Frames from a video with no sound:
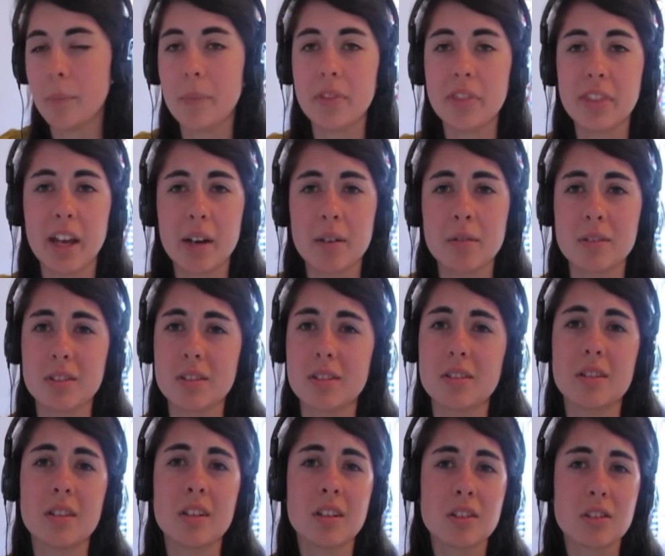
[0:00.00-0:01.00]
That
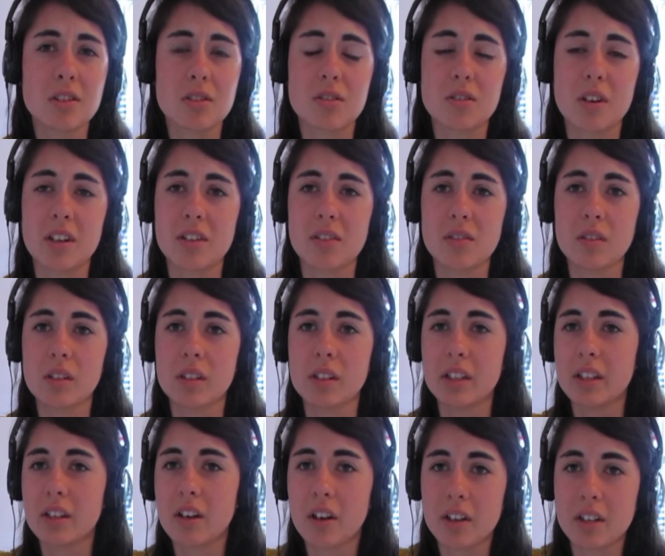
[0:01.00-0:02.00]
was stressful
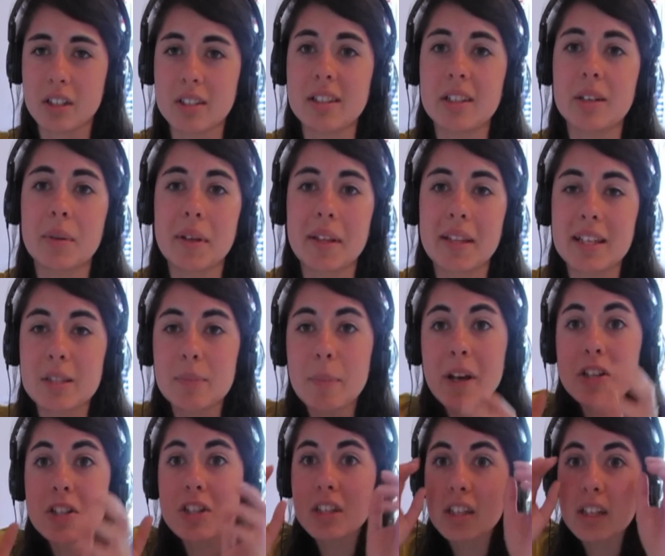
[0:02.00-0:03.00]
and hard to deal with,
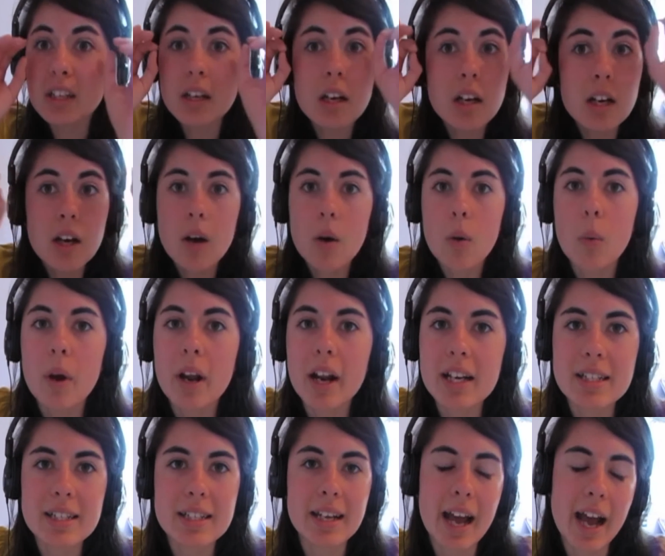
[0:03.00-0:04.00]
especially when I
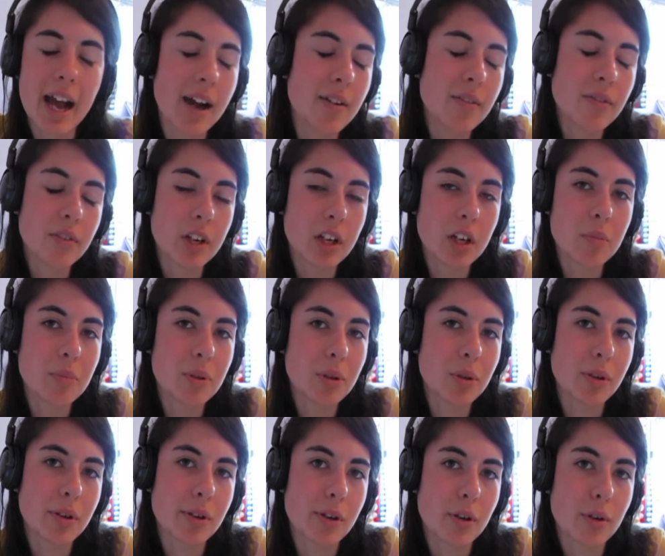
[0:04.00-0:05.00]
didn't have a
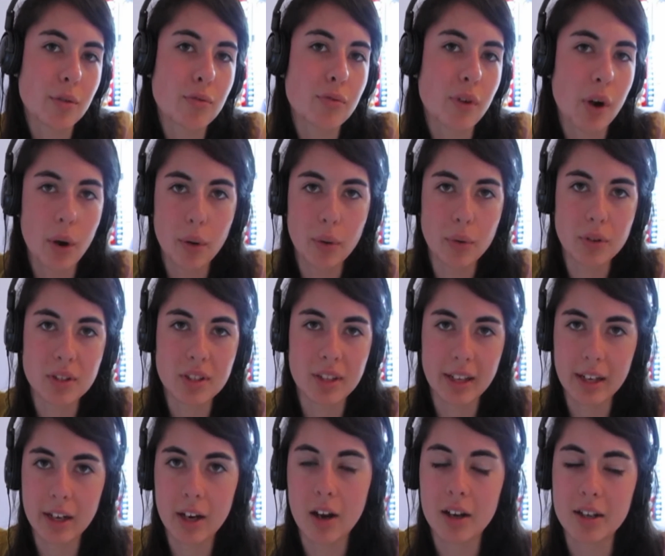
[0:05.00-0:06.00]
computer or a phone to
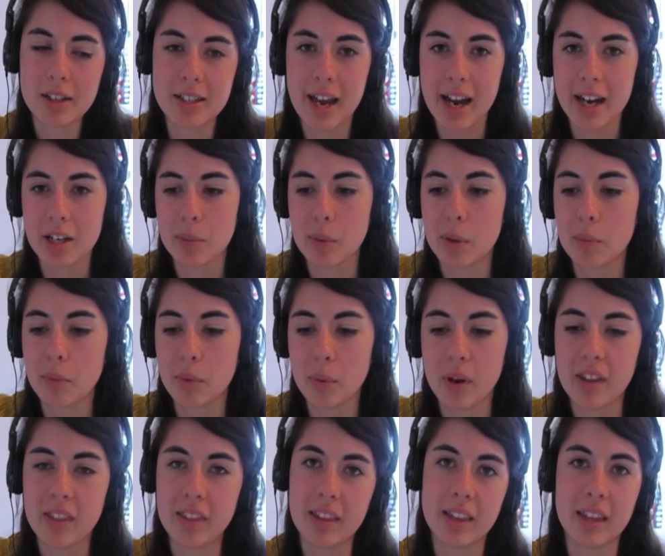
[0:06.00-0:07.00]
like contact people
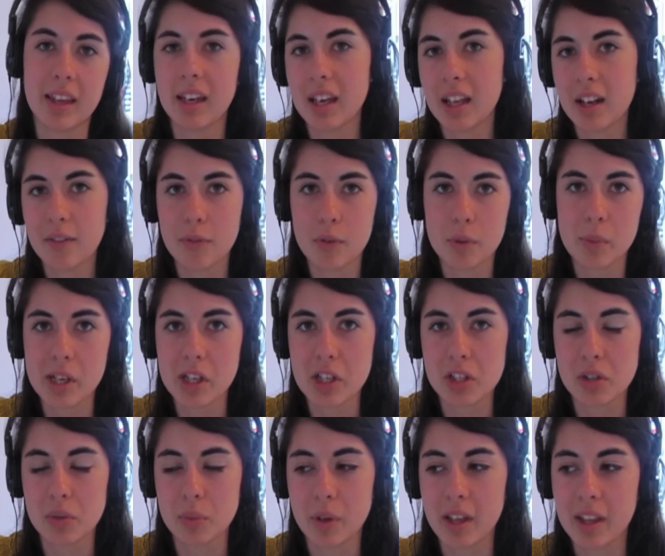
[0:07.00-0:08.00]
with and like get
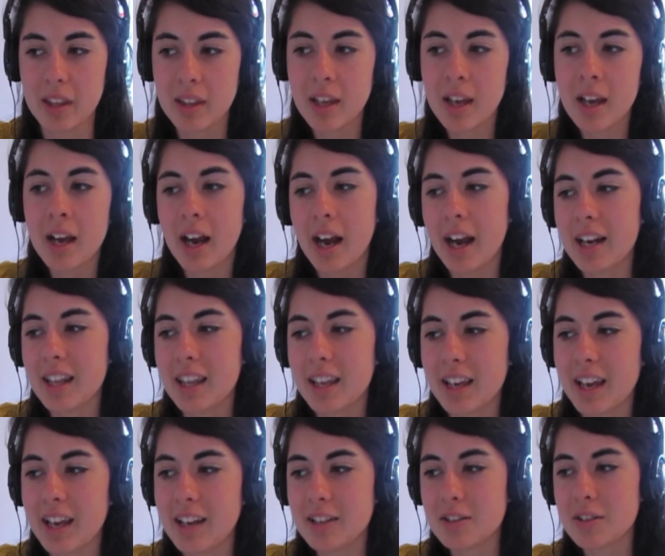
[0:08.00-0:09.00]
information with. I had to like
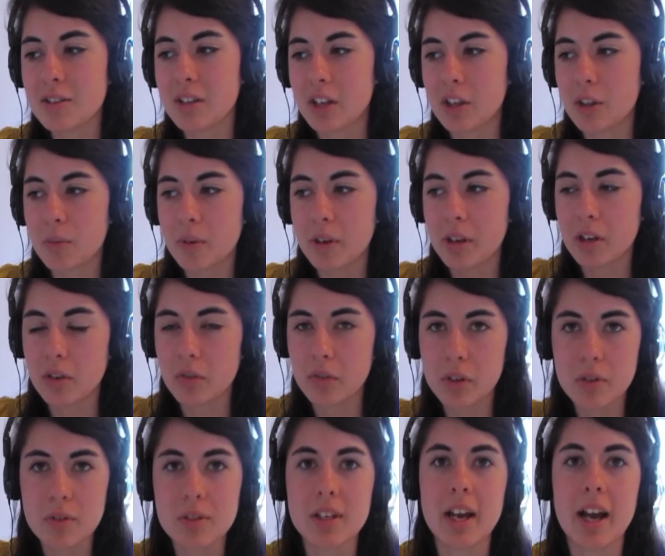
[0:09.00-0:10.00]
cancel like 3
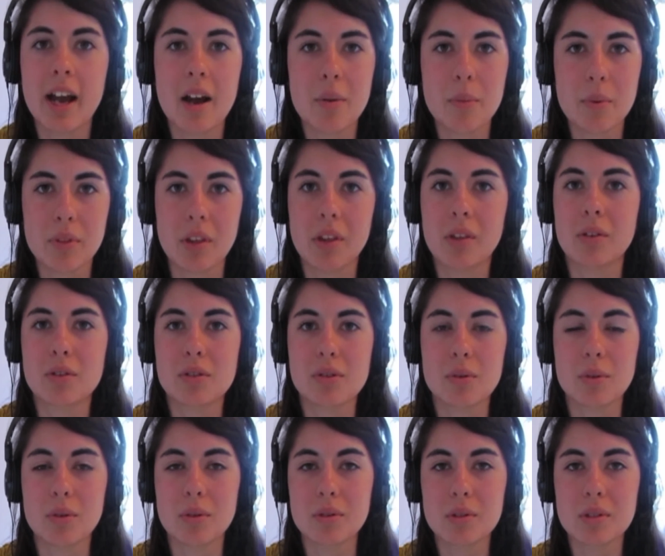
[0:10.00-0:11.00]
interviews I had with other
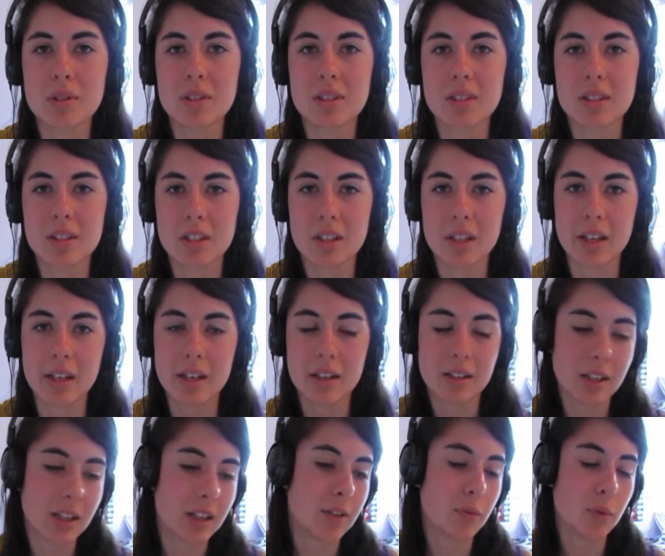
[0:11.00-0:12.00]
schools to like
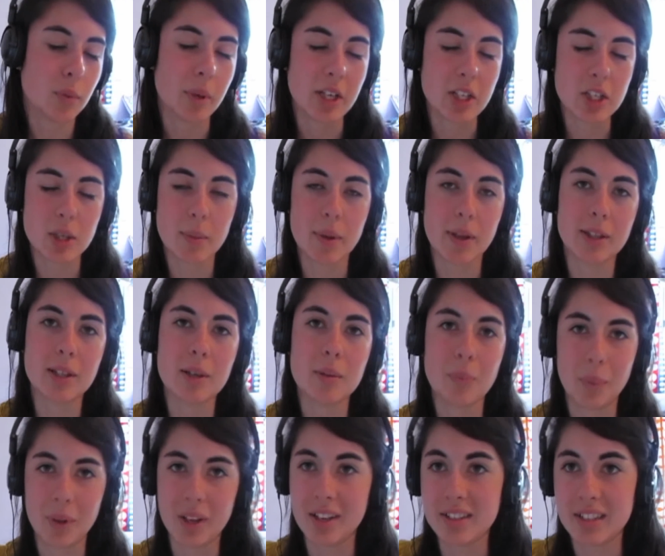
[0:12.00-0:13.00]
get information about them
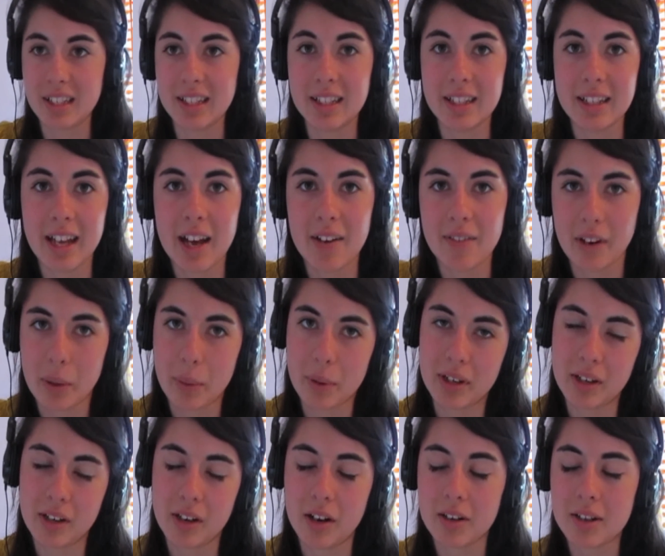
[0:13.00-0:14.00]
because I didn't have anyone
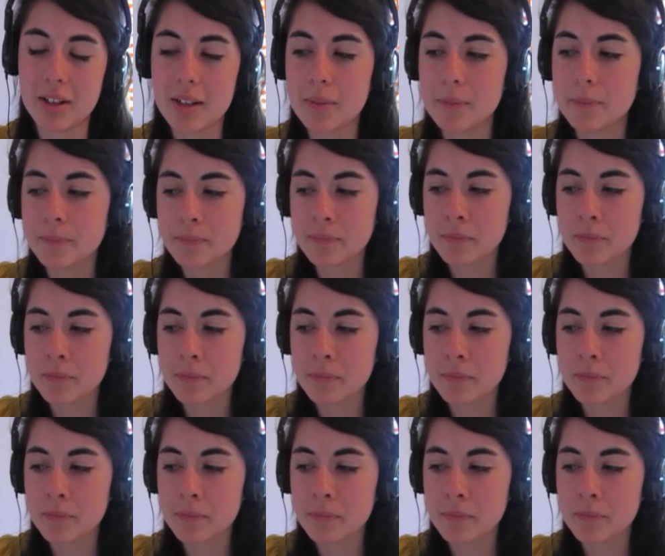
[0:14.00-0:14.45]
to talk to them.